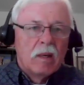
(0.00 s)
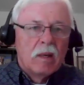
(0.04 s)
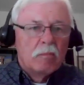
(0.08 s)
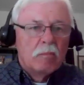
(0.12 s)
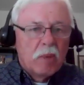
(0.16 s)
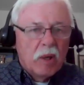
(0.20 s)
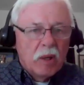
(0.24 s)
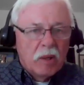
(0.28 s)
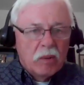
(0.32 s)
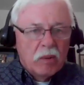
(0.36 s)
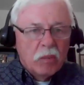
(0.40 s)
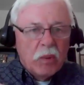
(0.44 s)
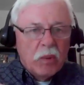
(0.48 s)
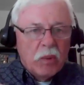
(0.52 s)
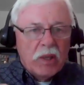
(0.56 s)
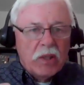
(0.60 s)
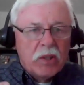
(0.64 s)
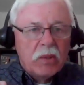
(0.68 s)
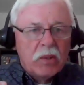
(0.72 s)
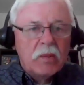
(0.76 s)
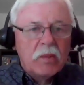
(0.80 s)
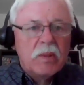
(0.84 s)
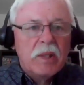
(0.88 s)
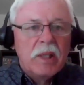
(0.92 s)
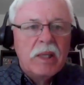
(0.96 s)
But we
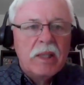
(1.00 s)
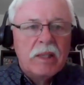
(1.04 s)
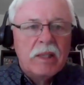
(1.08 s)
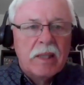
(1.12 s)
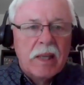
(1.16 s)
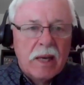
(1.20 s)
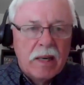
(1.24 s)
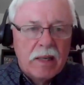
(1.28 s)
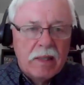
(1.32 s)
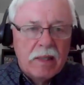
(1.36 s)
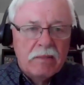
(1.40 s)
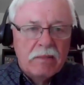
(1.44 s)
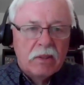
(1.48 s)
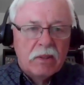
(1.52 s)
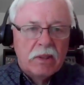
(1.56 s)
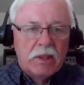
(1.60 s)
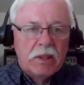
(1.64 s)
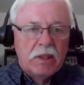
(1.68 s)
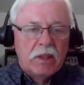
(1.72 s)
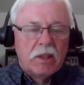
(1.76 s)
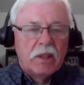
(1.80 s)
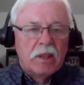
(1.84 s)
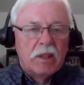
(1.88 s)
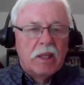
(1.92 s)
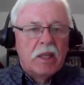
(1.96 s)
do need that evil
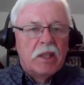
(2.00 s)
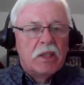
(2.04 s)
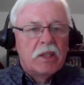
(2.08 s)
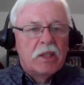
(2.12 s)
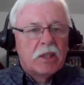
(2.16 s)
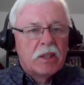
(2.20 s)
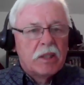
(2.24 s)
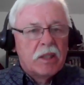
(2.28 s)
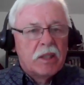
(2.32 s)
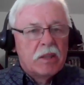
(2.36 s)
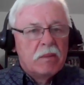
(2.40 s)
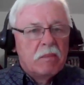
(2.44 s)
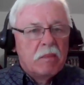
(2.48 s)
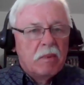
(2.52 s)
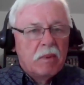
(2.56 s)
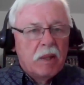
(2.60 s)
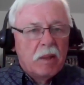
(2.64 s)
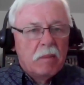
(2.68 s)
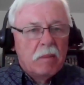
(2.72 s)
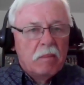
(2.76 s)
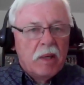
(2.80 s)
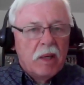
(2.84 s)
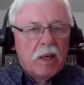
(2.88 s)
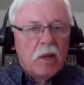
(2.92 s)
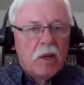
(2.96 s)
inclination
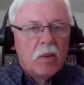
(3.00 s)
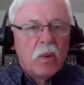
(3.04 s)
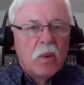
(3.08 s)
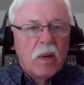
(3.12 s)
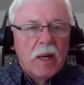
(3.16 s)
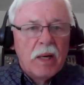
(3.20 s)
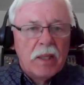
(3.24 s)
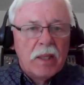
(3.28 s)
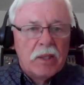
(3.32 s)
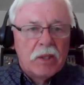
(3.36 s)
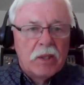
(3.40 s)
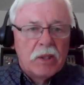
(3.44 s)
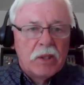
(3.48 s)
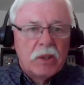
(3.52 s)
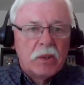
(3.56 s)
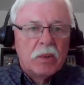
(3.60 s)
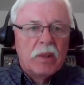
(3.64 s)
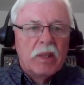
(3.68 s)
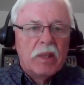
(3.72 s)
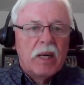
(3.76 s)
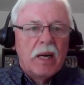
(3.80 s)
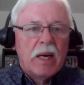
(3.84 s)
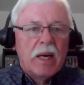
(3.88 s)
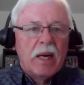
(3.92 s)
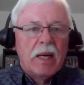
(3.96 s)
in many ways. You
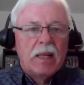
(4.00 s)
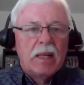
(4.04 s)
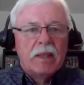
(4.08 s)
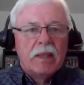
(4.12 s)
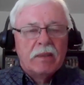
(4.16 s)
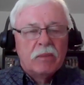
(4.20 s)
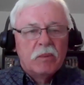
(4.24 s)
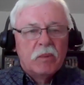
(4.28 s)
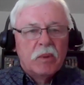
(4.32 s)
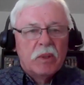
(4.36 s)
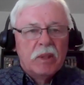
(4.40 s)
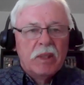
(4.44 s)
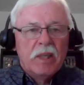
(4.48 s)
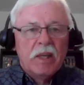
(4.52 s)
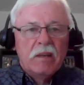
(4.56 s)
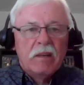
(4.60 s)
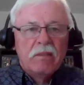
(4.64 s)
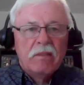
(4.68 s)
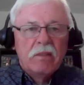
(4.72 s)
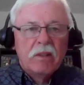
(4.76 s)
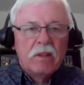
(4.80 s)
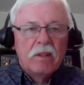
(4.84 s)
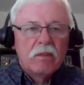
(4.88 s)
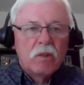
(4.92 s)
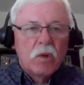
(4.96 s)
and I would
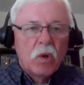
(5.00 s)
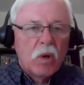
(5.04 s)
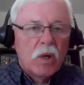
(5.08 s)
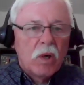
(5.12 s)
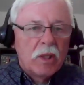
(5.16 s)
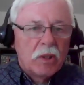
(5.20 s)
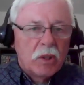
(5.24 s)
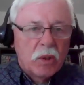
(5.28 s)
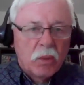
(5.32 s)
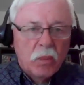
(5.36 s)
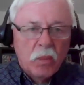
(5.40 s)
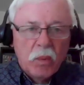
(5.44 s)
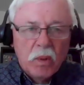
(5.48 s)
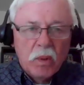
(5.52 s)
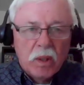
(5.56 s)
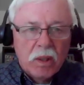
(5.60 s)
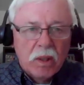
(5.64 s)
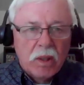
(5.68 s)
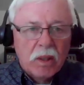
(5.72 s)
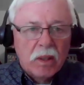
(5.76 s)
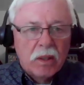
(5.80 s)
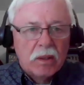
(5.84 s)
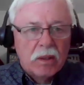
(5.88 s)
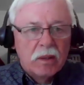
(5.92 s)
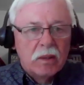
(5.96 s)
never have gone to
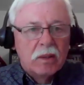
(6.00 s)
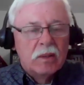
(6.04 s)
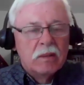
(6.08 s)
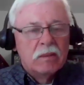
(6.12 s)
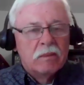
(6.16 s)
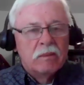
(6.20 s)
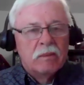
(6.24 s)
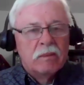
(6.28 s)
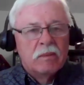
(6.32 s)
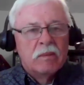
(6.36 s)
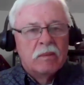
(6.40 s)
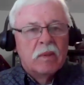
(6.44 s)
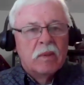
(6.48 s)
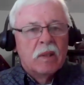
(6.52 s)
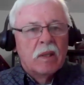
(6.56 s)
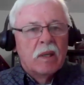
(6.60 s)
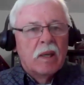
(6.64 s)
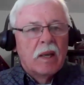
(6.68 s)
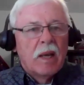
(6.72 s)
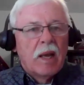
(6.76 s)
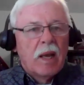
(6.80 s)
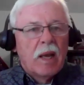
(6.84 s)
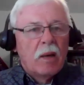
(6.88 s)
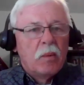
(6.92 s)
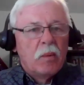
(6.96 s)
work
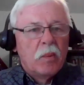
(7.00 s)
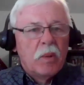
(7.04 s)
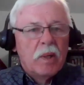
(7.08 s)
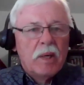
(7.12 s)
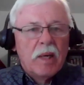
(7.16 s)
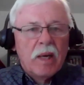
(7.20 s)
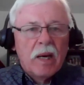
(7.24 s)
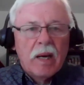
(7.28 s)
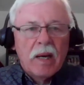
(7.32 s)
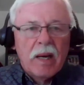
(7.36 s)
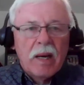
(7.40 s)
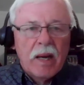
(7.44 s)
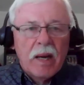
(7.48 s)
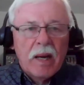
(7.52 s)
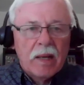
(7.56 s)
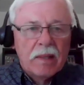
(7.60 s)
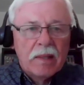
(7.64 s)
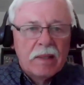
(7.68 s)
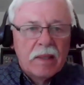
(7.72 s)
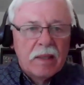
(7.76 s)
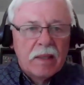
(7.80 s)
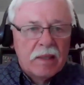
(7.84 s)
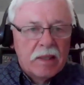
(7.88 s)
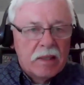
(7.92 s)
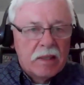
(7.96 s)
had we not had
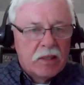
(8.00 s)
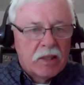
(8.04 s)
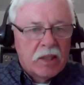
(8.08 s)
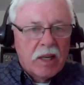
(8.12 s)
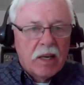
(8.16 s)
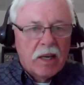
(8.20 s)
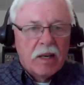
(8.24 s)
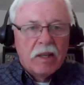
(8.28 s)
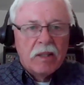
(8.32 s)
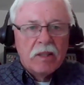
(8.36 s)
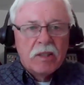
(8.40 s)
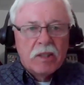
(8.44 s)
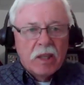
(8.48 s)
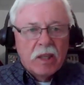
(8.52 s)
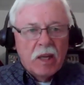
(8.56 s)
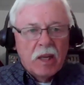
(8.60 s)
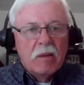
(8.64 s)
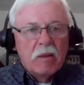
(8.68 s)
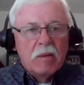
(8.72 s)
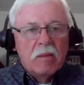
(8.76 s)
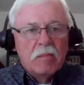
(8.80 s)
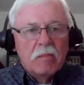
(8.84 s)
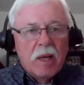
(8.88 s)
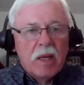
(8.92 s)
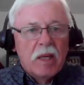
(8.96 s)
the desire to
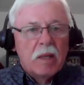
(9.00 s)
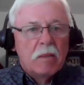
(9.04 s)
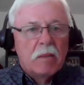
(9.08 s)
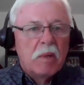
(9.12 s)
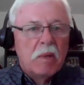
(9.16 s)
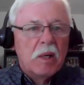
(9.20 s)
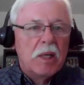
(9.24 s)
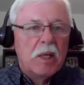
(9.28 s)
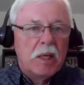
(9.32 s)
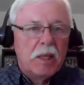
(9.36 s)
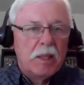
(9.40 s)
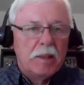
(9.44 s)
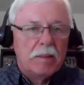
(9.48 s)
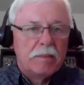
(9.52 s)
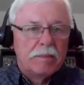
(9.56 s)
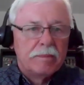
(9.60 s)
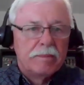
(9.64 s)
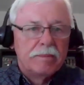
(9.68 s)
make money.